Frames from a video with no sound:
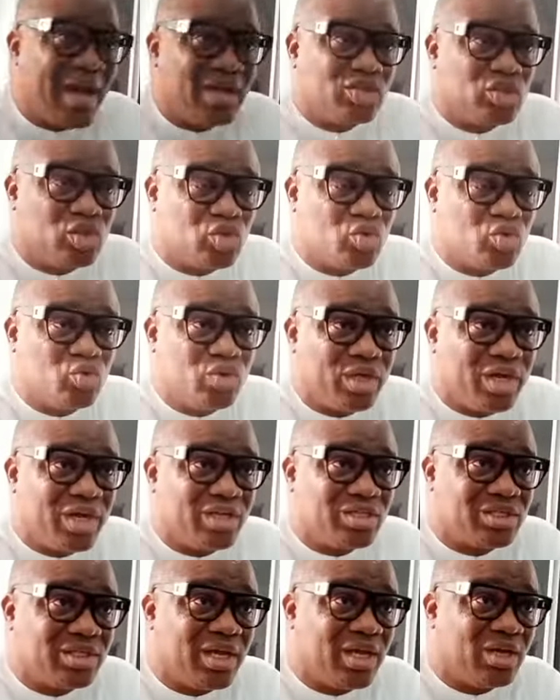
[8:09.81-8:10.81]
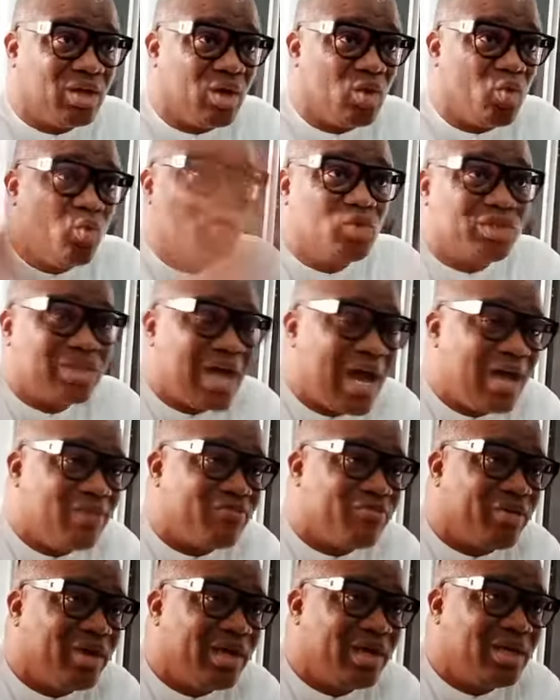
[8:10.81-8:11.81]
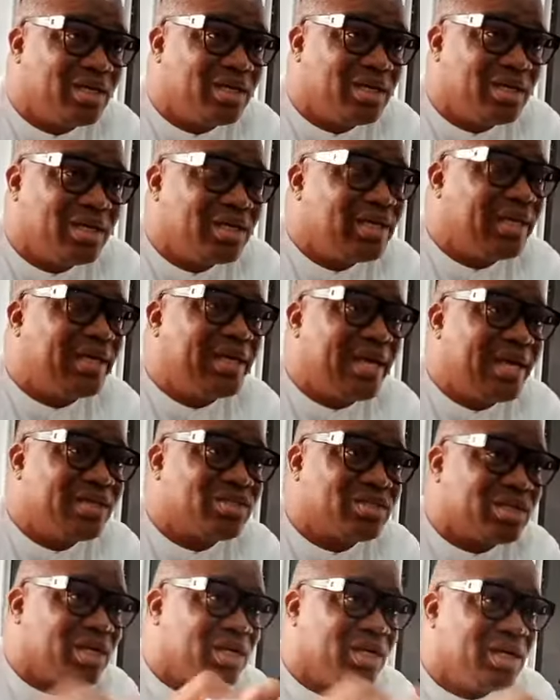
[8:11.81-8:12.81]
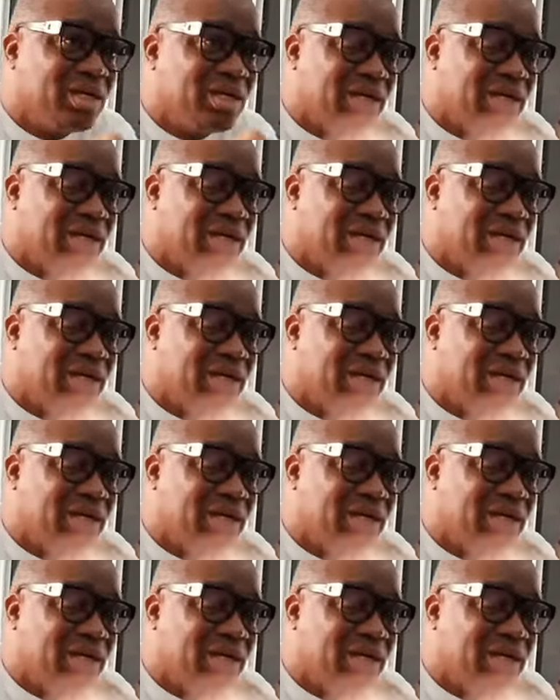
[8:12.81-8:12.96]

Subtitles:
has a 2 years tenure. Who signed for it? They can't say.